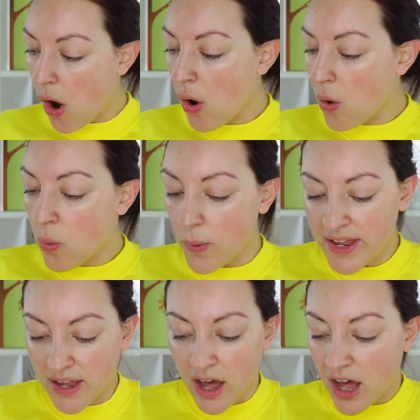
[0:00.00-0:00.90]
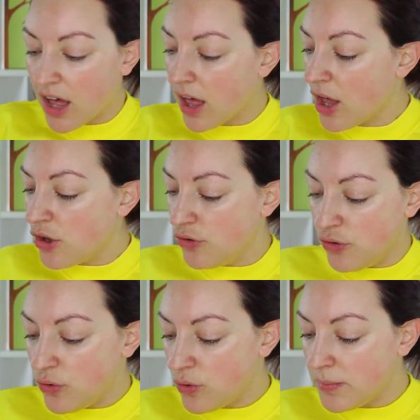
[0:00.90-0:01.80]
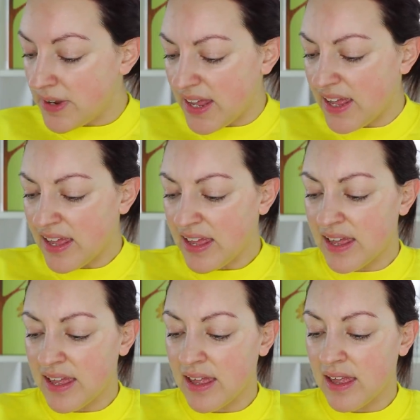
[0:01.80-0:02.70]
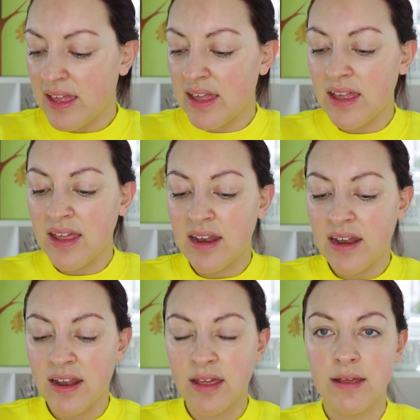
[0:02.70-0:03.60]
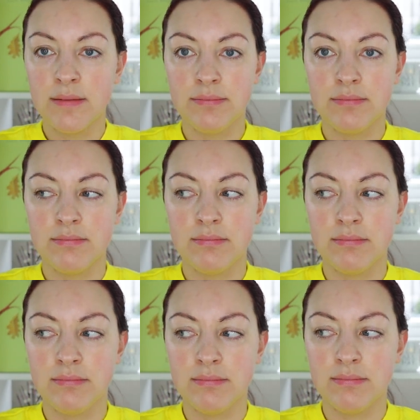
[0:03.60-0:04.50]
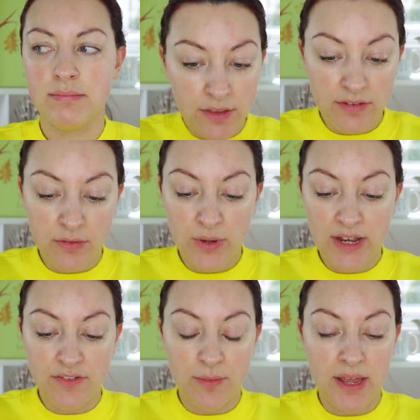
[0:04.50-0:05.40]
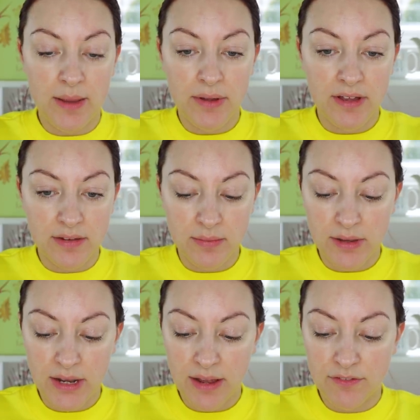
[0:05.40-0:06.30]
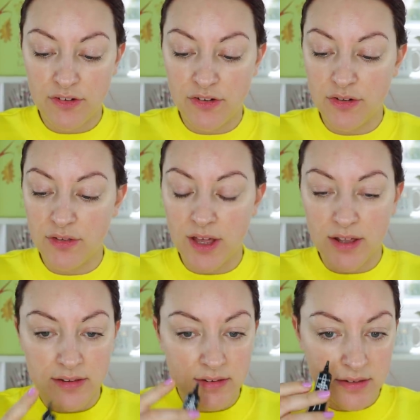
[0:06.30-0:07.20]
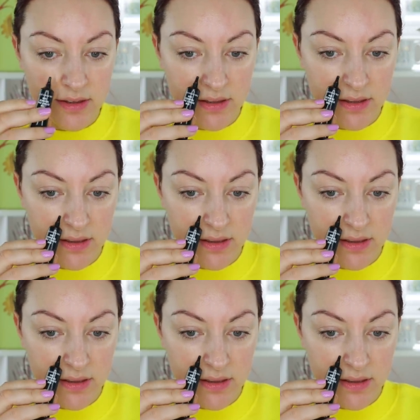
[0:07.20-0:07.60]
Oh, we are zoomed in. This is weird for me because I'm going to have to do this